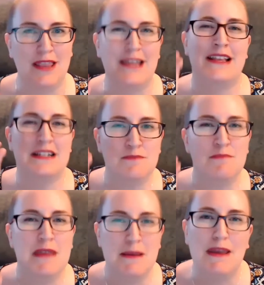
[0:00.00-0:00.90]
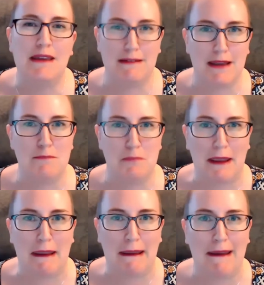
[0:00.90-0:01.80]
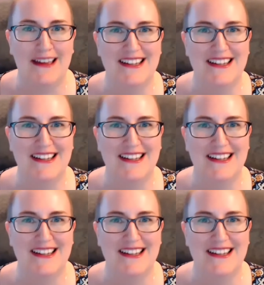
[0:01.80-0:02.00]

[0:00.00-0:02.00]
Like, that's me being nitpicky